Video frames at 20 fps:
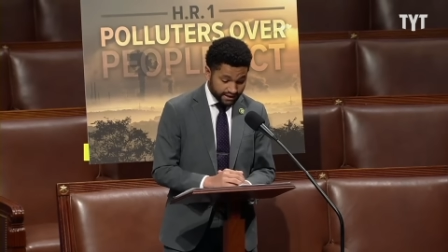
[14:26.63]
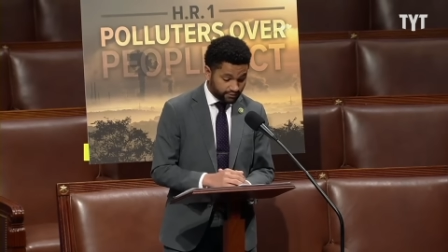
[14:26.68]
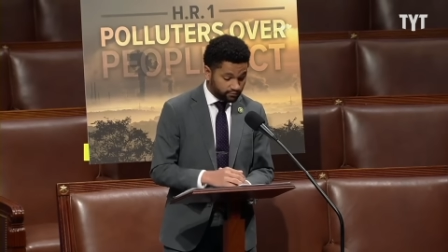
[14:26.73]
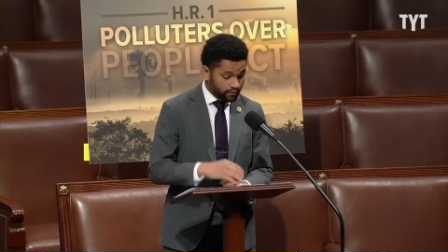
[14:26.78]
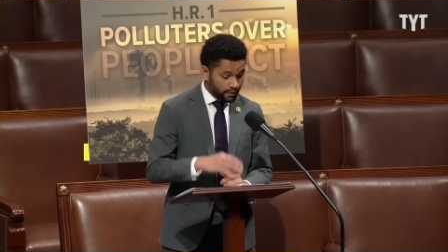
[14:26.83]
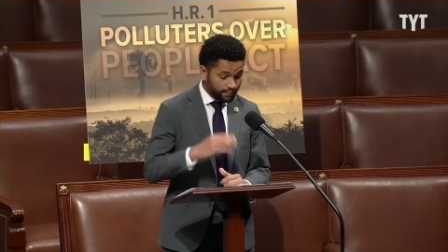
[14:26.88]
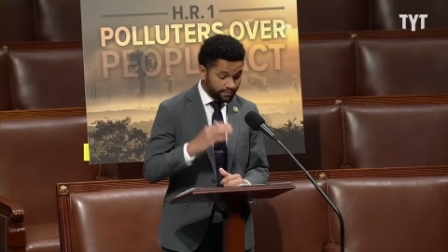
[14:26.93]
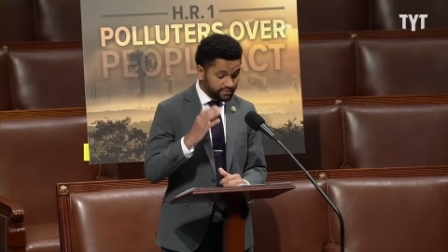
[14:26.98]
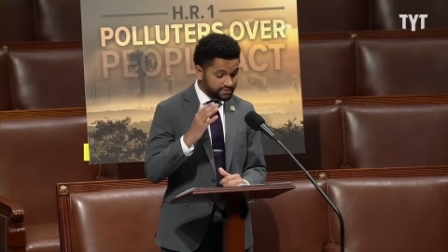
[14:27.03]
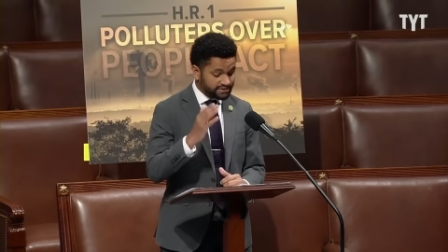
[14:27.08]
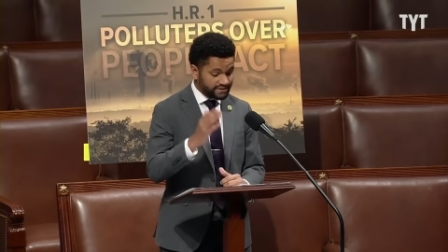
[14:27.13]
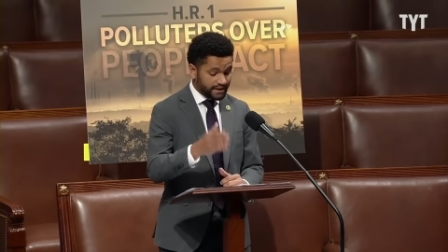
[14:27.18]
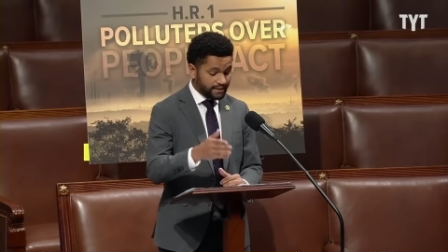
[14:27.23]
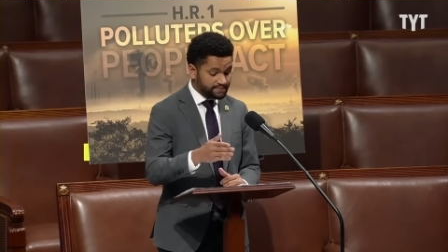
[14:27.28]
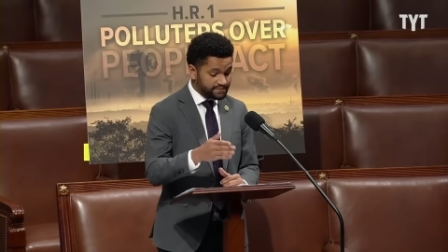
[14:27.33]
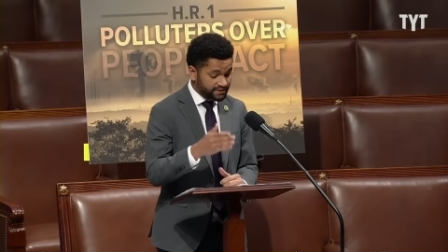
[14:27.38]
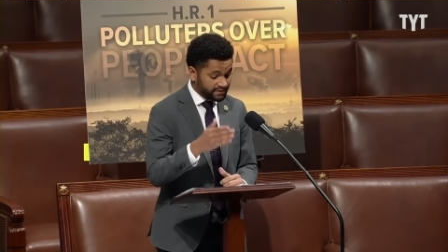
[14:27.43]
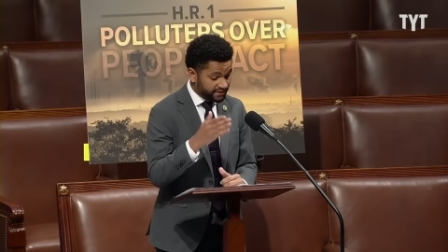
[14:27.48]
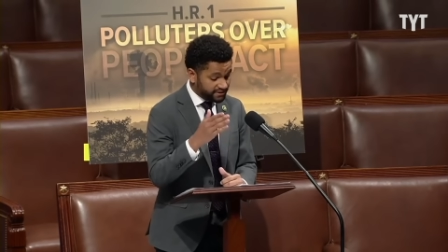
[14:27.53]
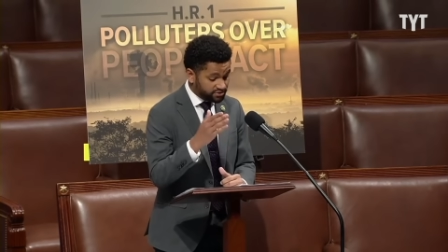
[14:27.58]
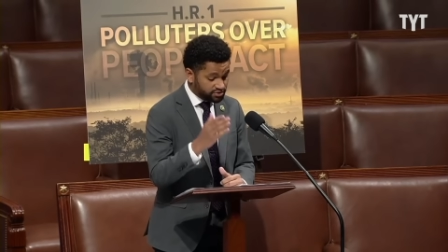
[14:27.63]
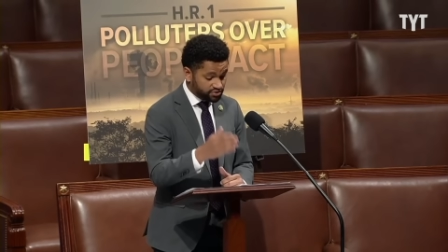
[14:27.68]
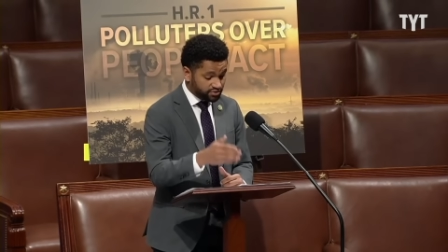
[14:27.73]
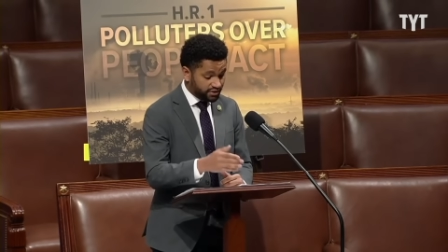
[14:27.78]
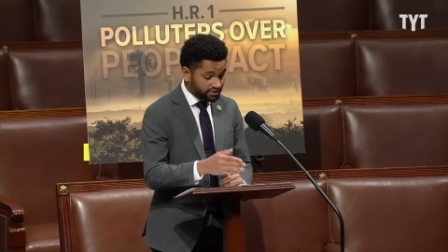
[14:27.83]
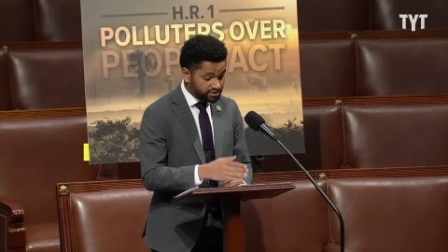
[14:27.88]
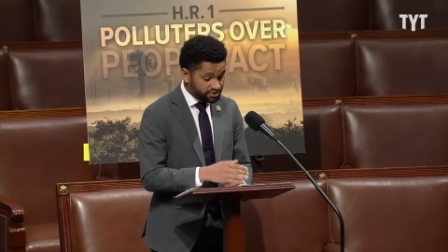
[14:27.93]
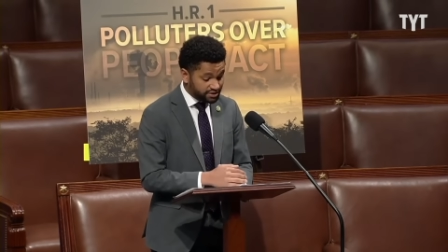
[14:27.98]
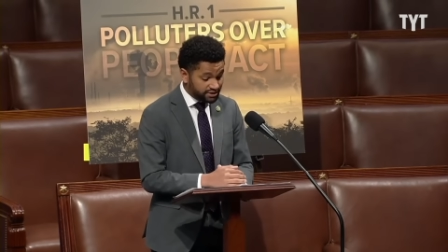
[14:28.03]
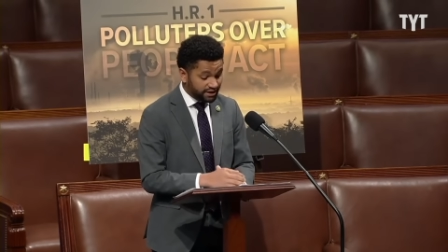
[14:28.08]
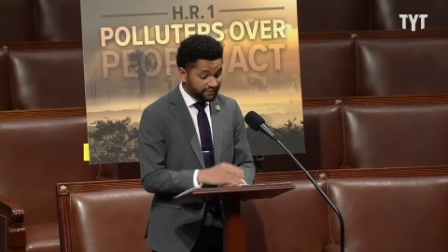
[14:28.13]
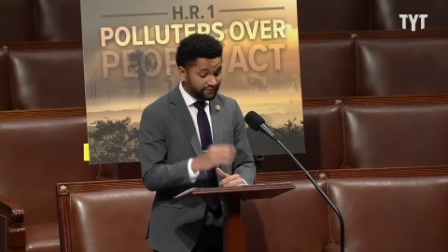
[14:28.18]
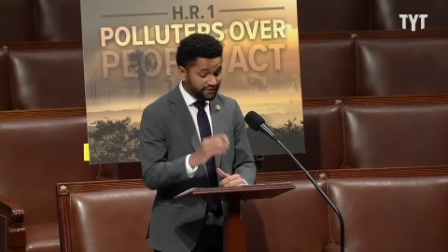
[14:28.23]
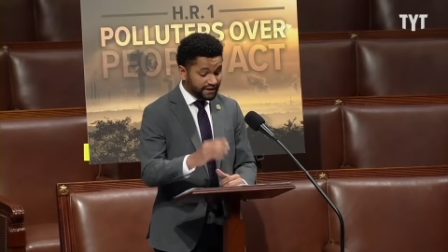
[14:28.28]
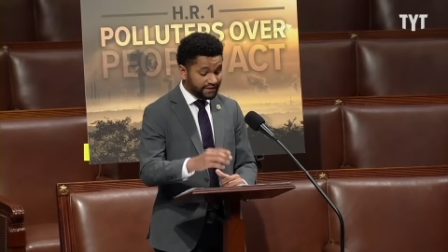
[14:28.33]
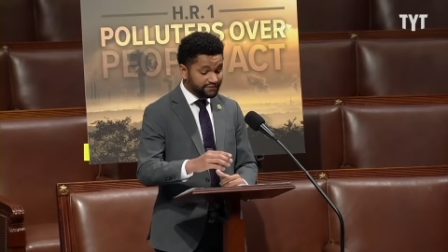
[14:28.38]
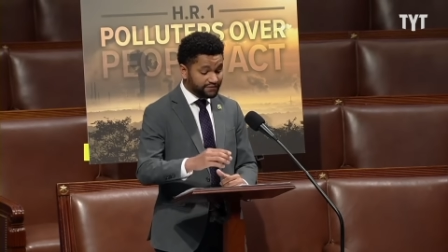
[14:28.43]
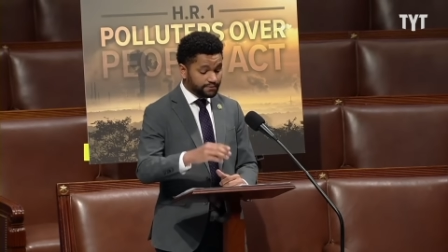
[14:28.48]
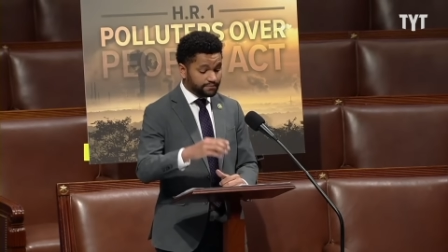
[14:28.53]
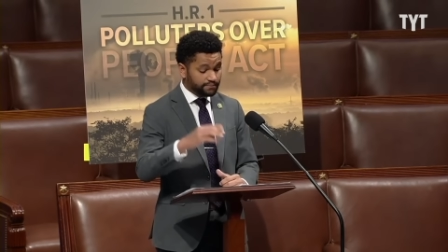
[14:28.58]
It rubber stamps the construction of
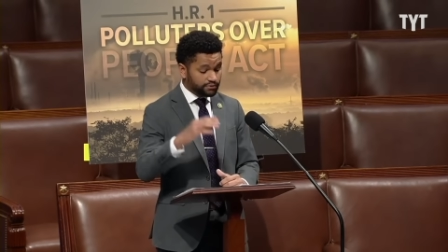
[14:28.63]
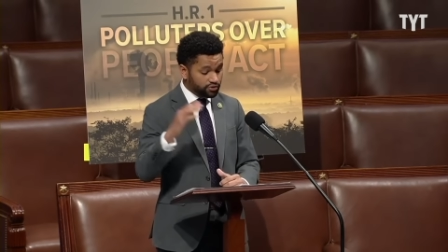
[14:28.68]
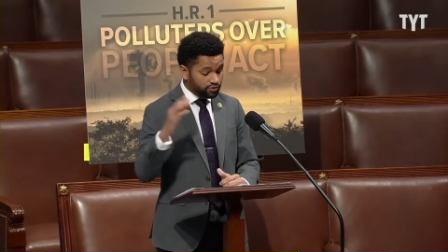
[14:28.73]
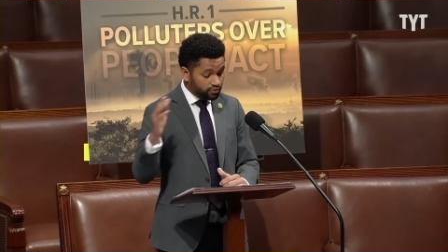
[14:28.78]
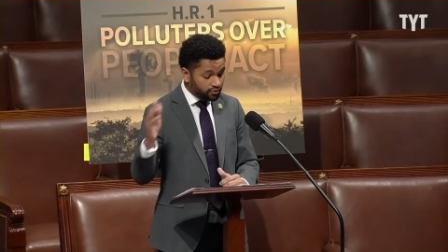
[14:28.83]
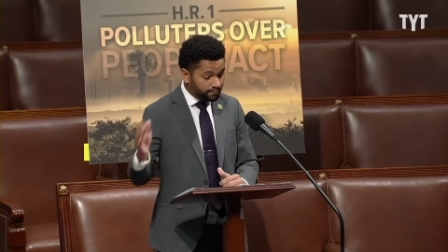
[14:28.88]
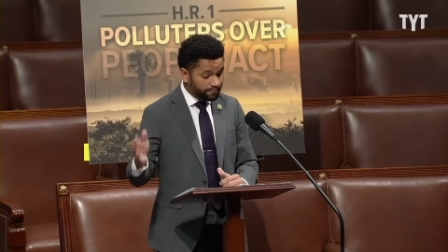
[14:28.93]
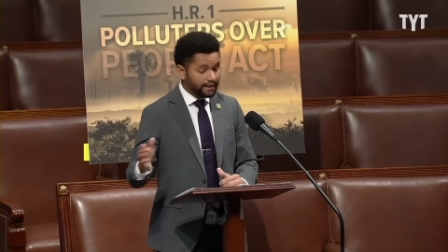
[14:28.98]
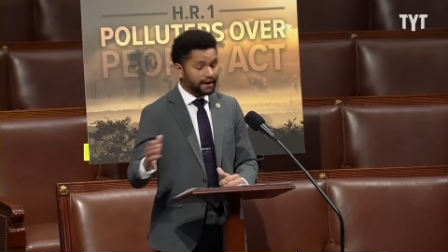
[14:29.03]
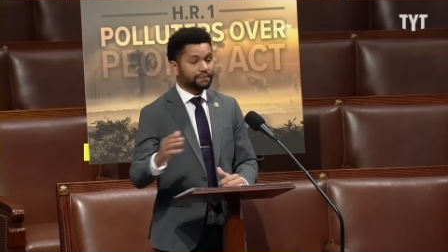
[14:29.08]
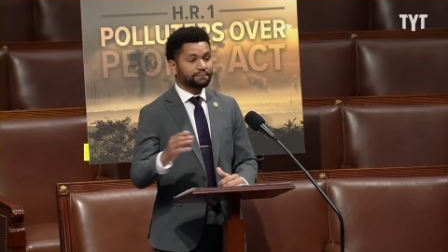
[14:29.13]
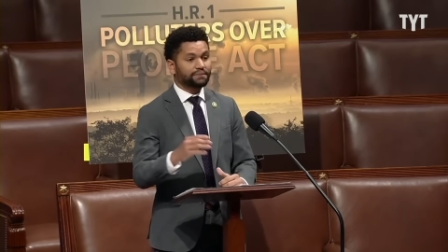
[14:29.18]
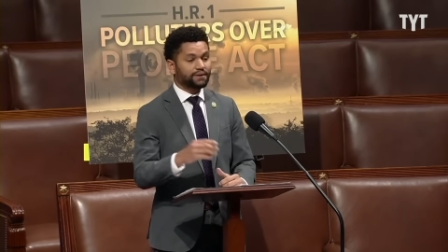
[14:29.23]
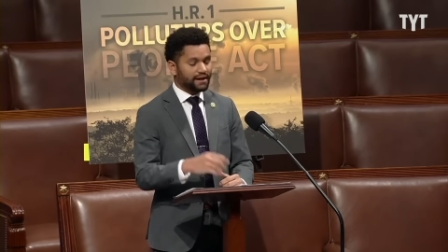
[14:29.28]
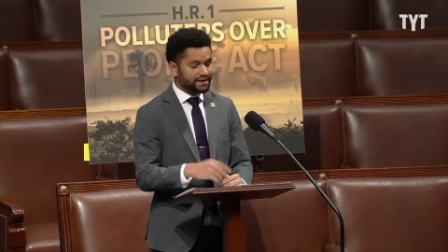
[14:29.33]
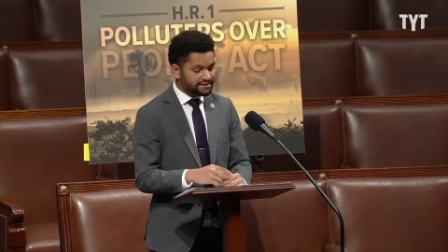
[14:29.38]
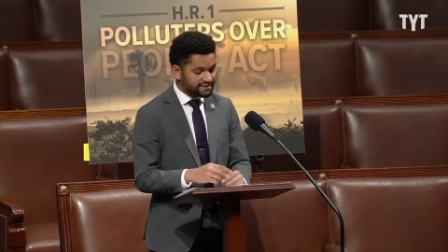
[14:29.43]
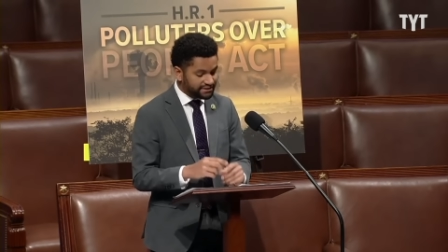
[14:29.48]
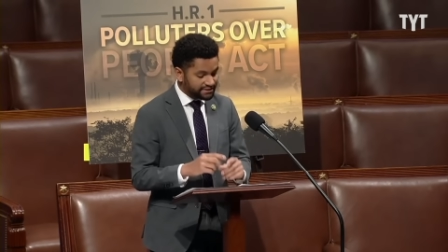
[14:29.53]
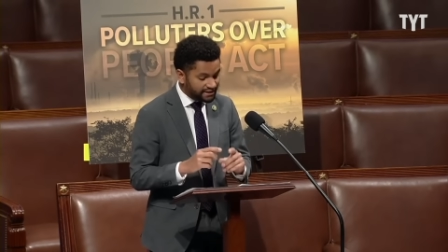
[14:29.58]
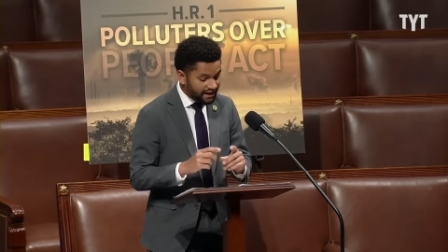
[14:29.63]
even new pipelines.